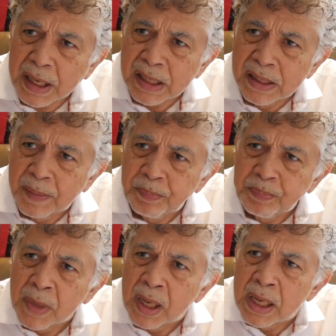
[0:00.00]

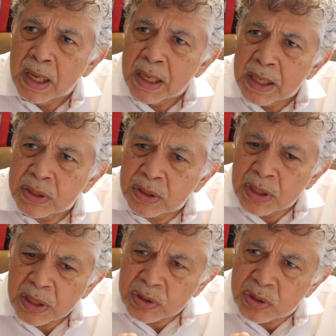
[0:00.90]
It's
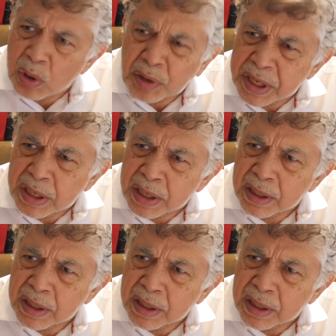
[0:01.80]
studied.